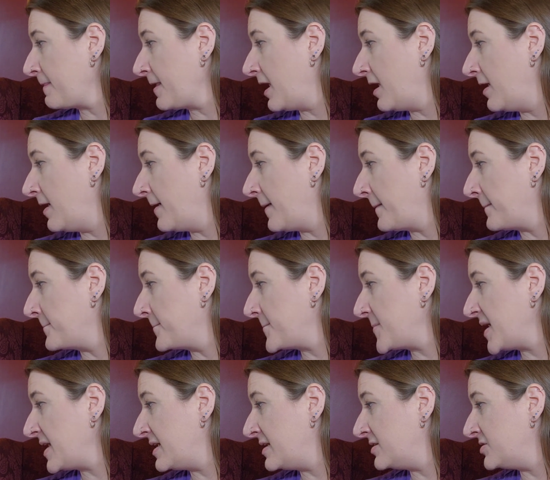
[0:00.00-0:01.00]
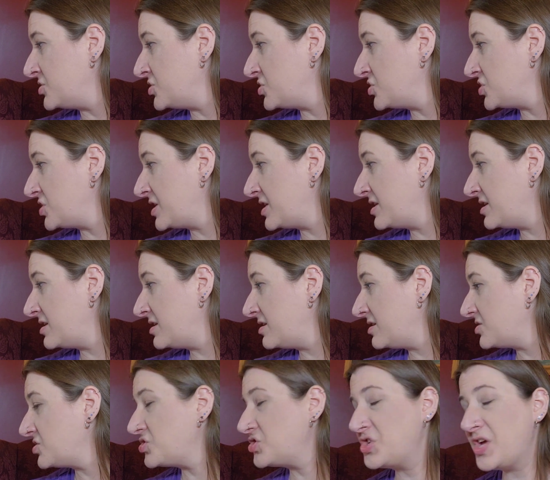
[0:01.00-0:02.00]
And she
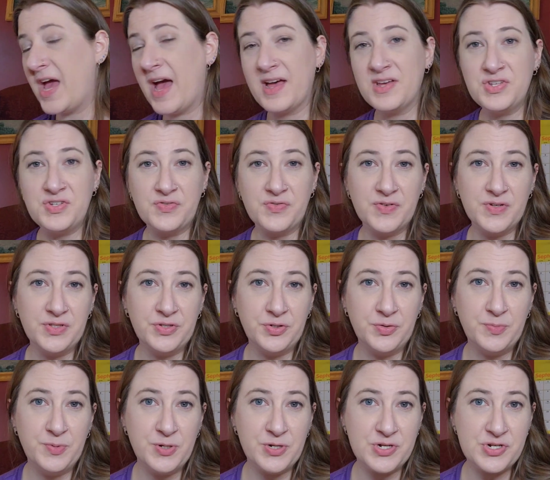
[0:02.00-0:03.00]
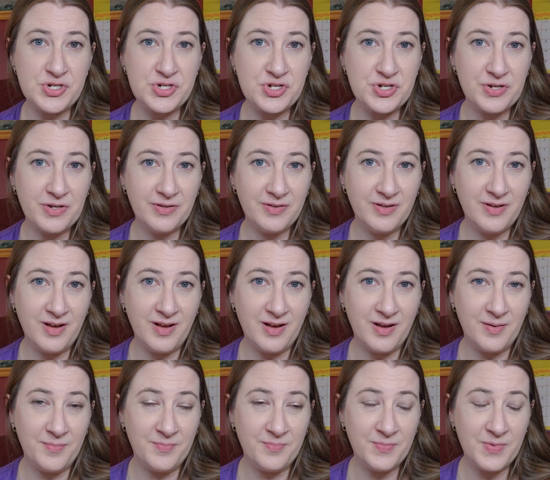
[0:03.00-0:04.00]
asked for a little push
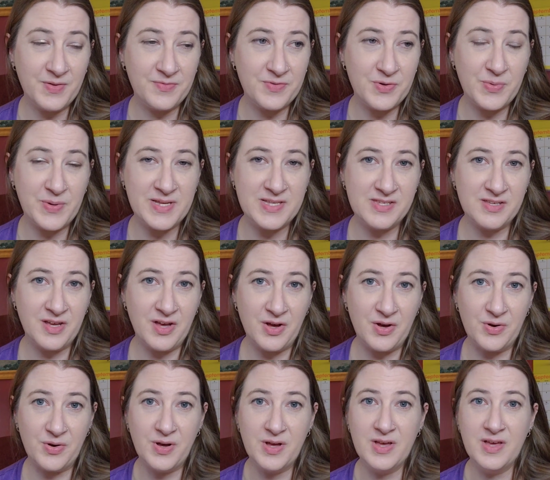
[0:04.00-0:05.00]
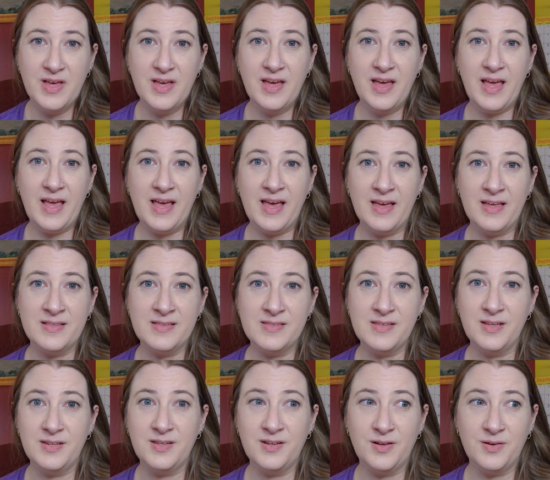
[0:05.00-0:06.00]
a few weeks ago and
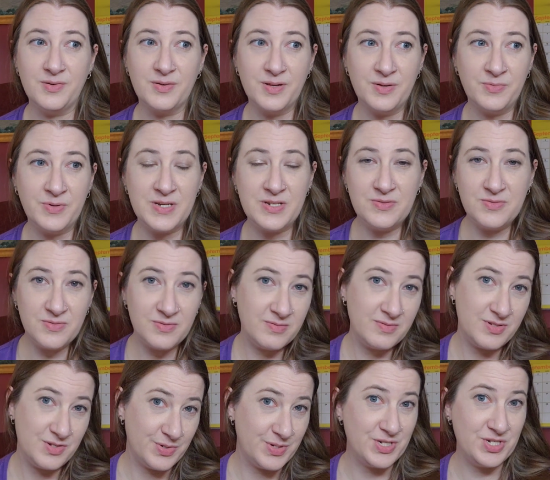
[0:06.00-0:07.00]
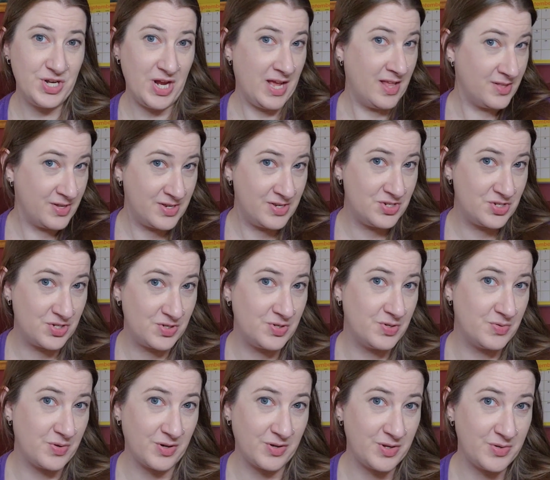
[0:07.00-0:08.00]
said, you know, can we do a challenge?
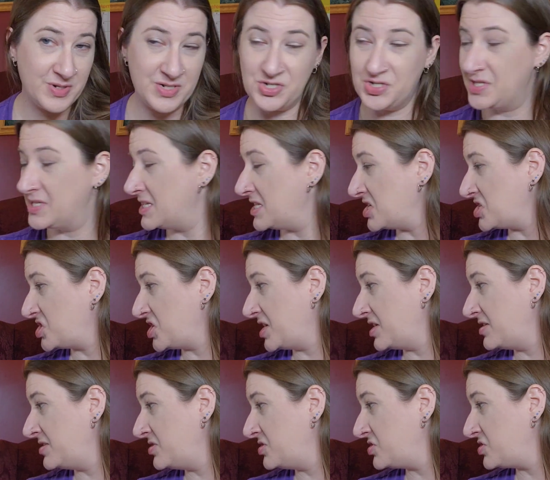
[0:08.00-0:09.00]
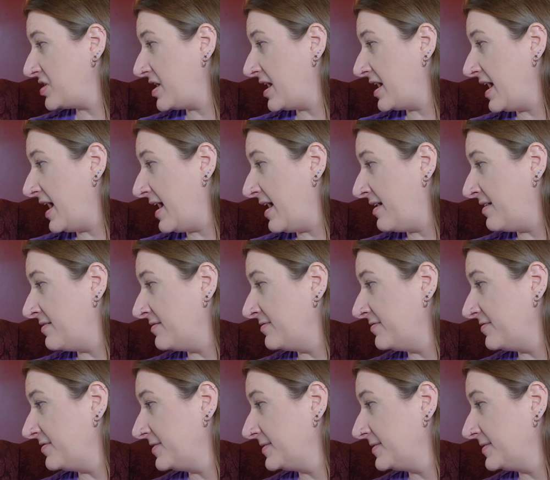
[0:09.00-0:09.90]
Are you interested in a challenge? I have,